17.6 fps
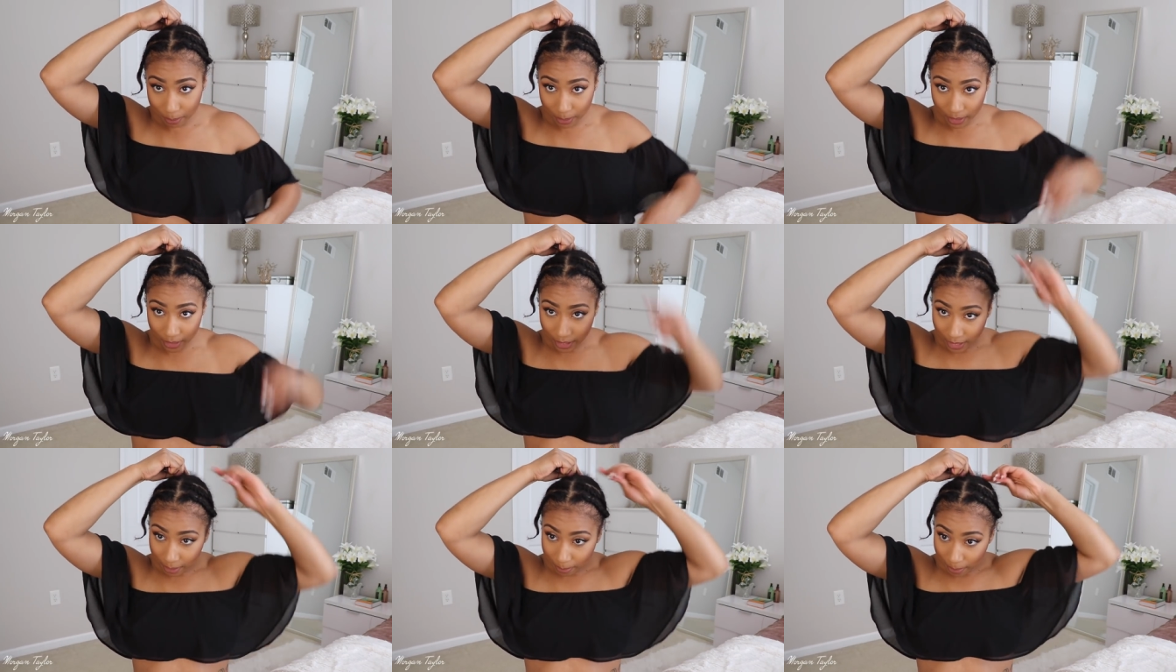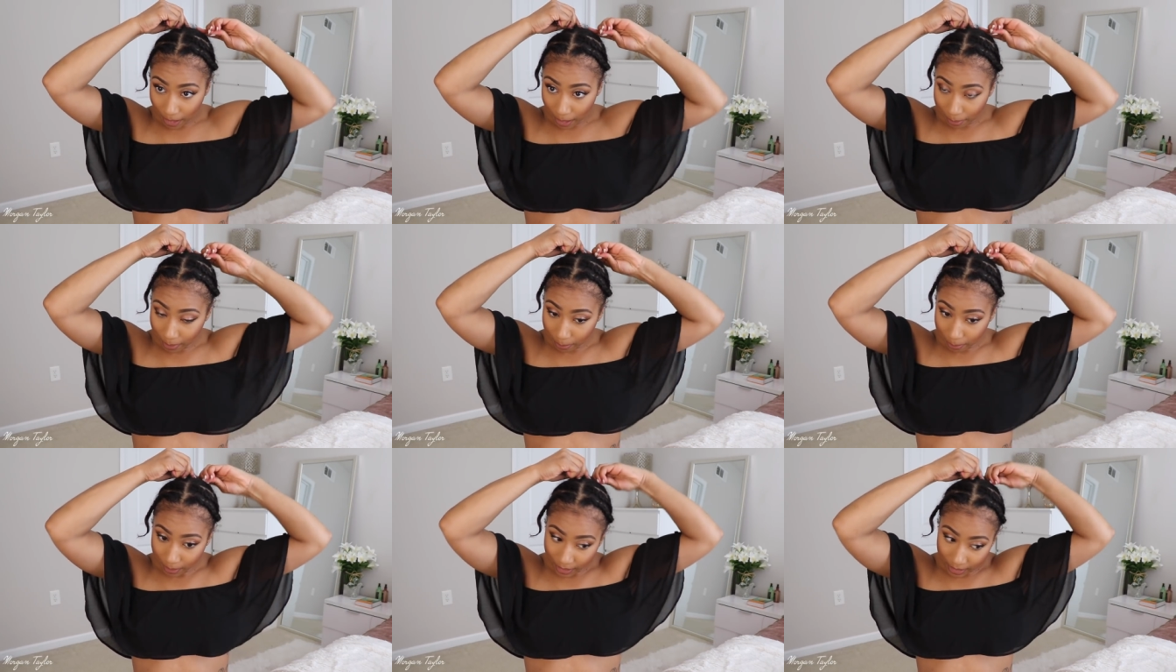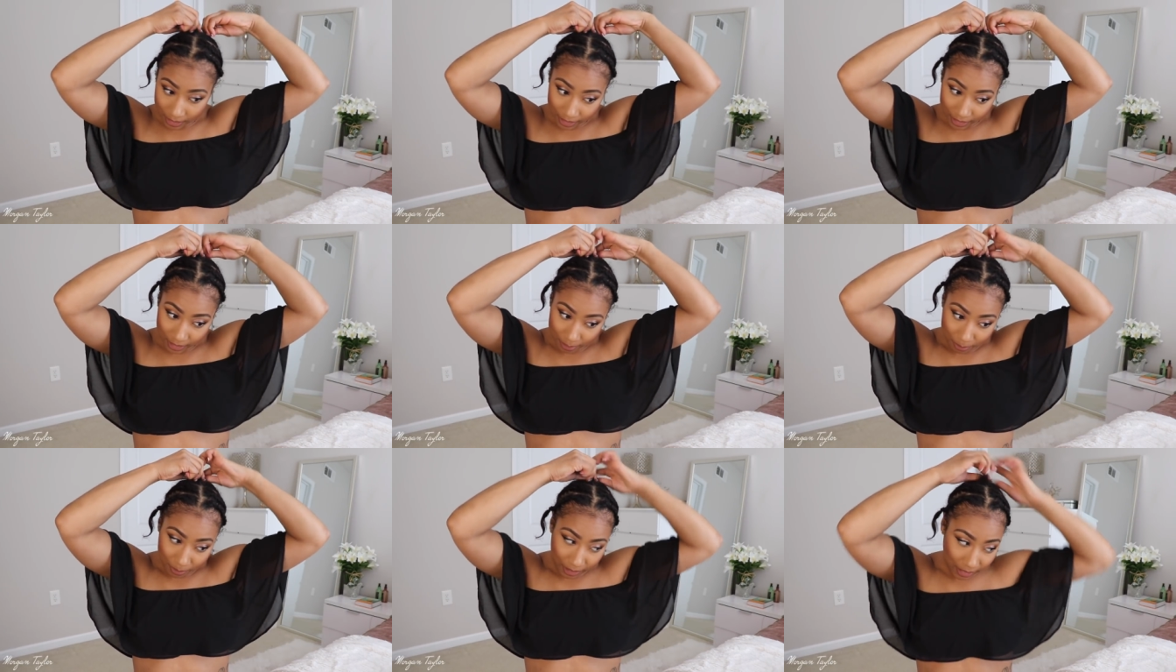put a bobby pin
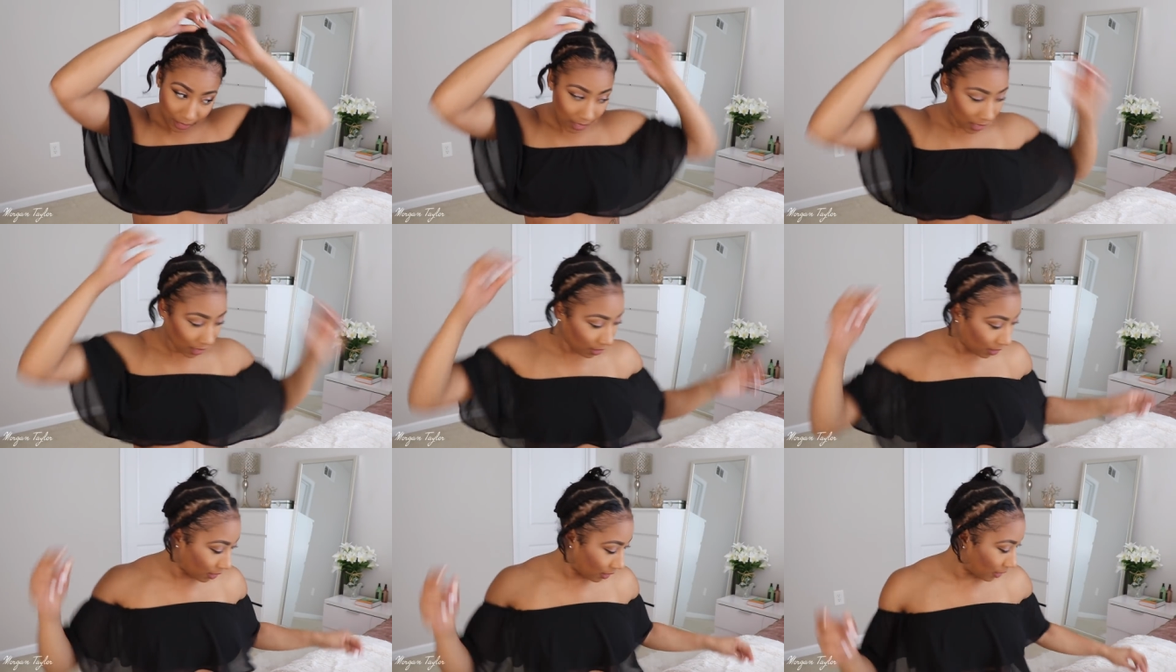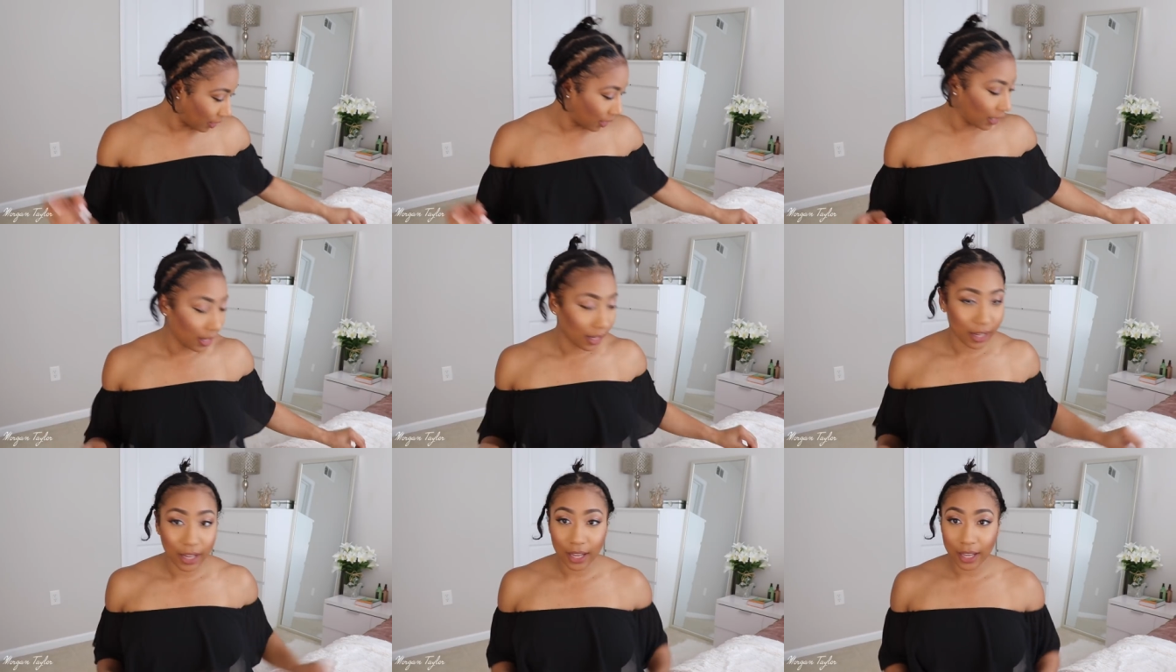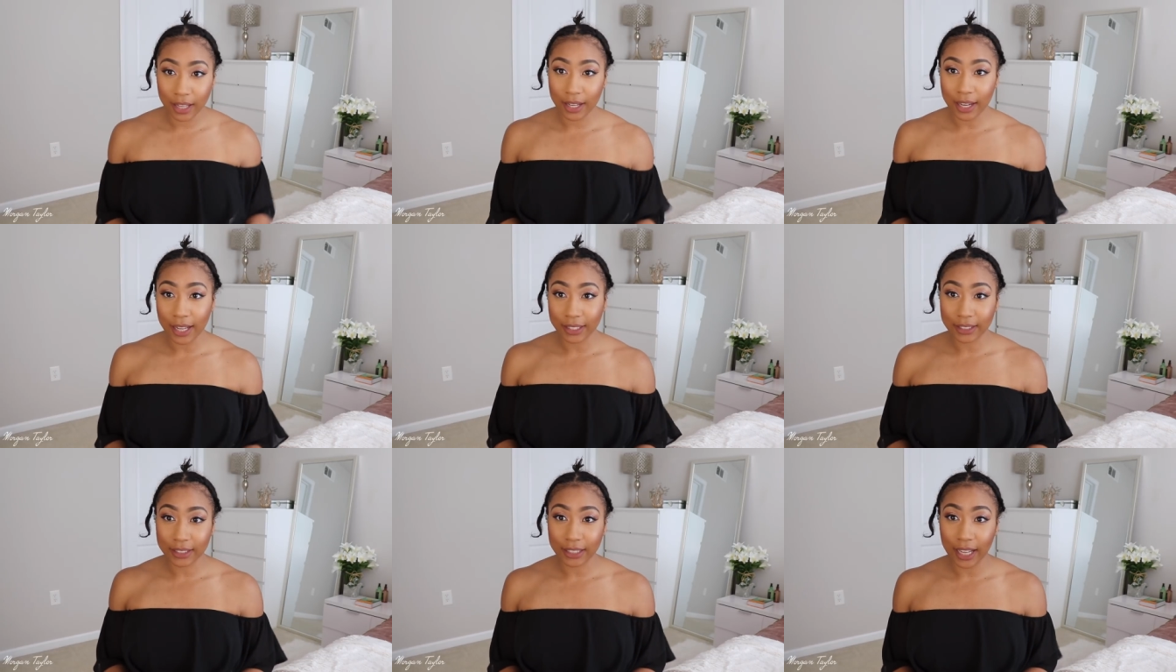in my hair, and
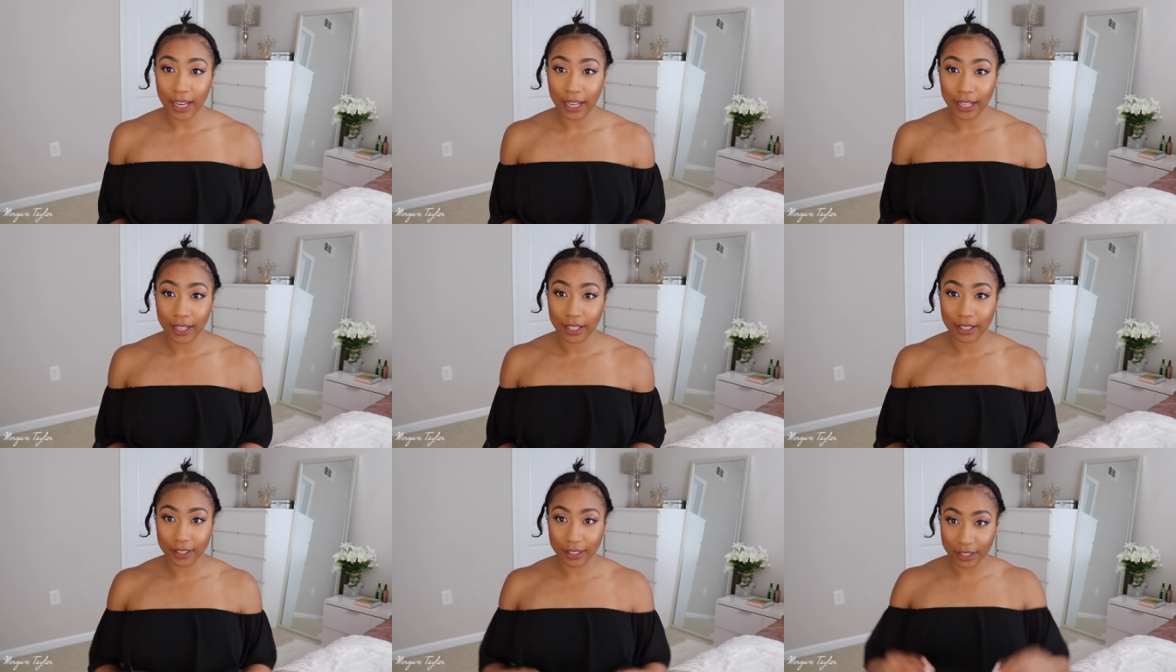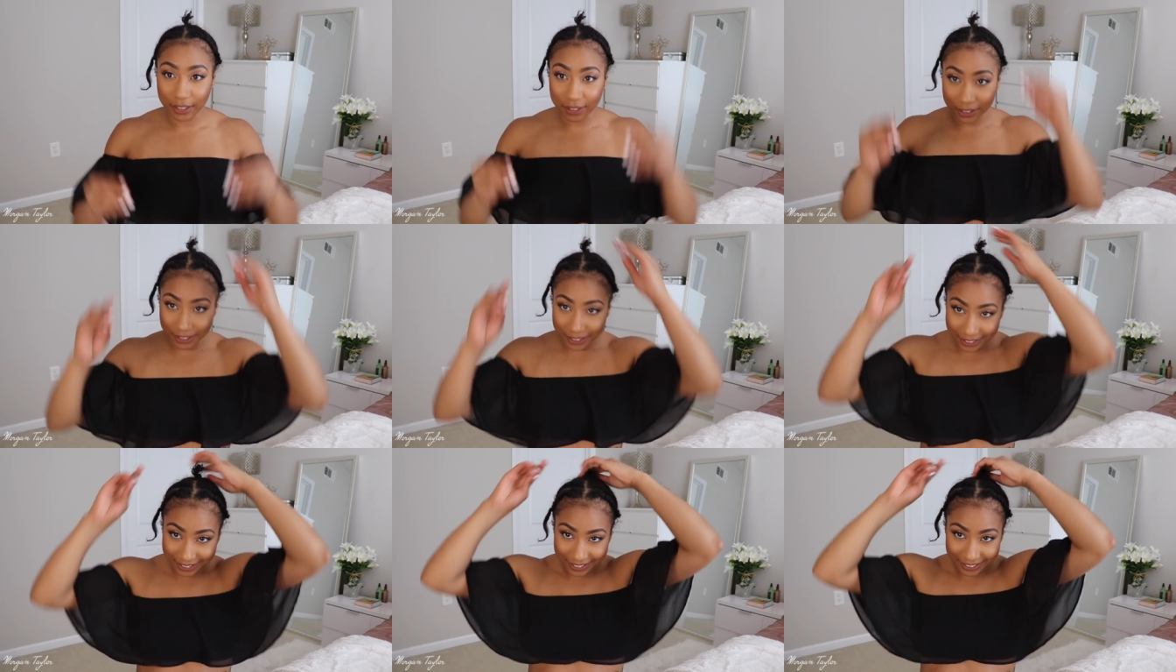that's like literally